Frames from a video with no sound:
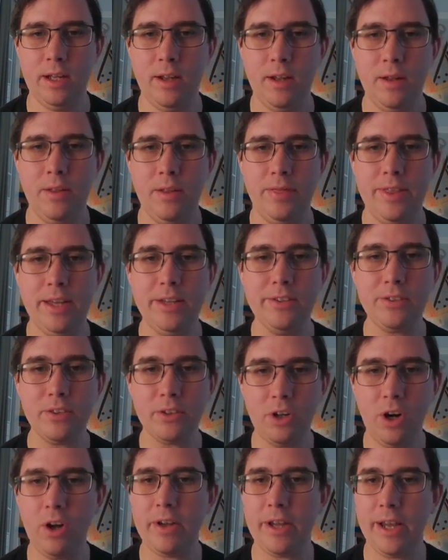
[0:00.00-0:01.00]
These are
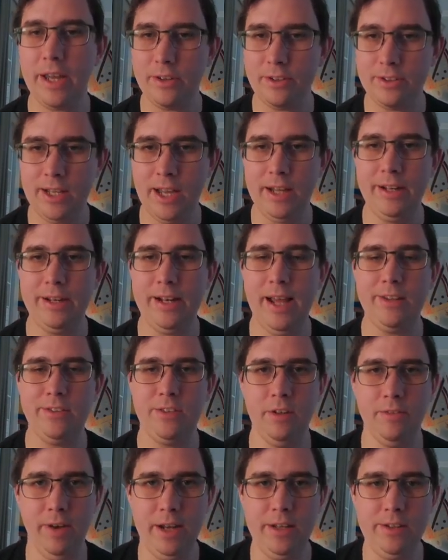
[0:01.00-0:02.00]
all annotated as
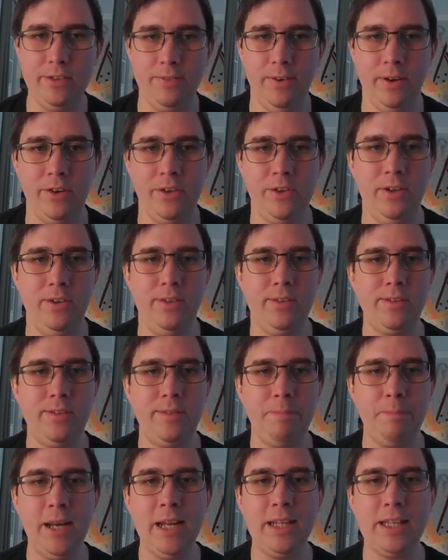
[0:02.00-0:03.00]
device functions,
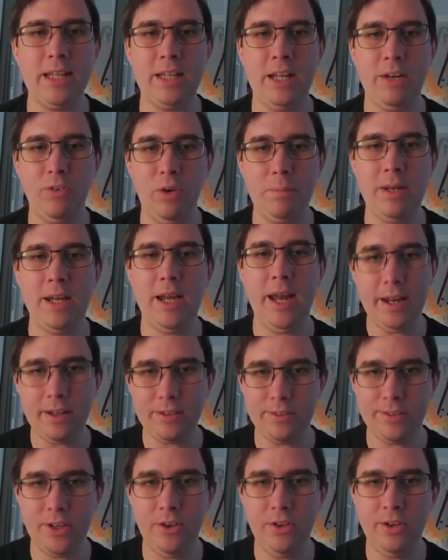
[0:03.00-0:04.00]
meaning that they will be
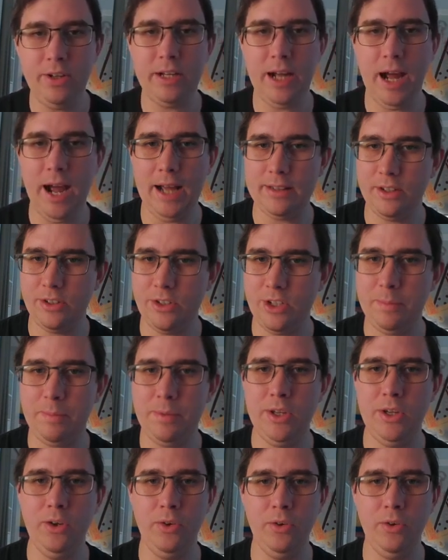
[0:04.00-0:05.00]
executed on the
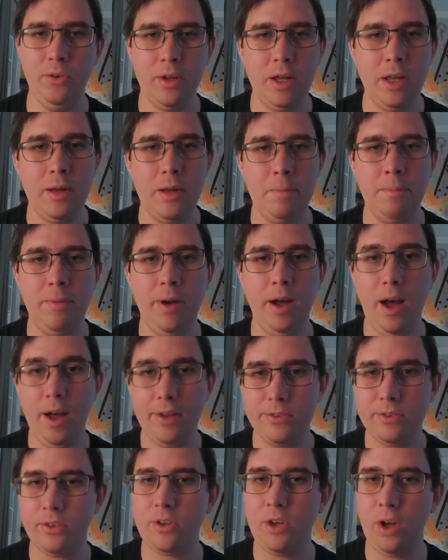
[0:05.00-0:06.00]
GPU, but
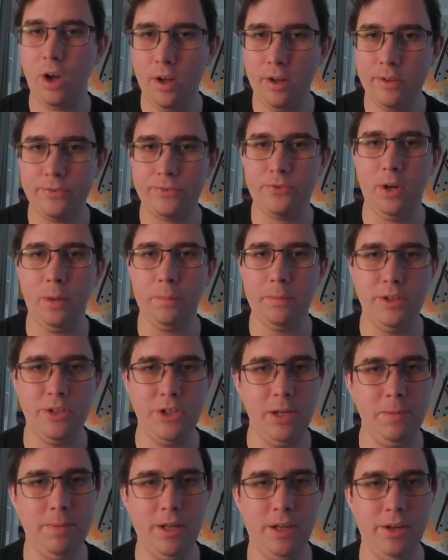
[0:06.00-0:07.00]
also called from the
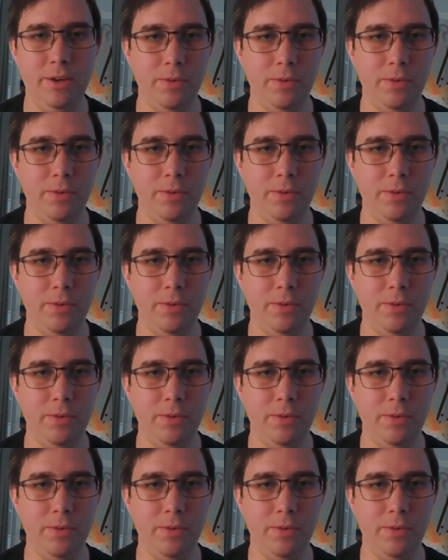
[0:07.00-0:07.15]
GPU.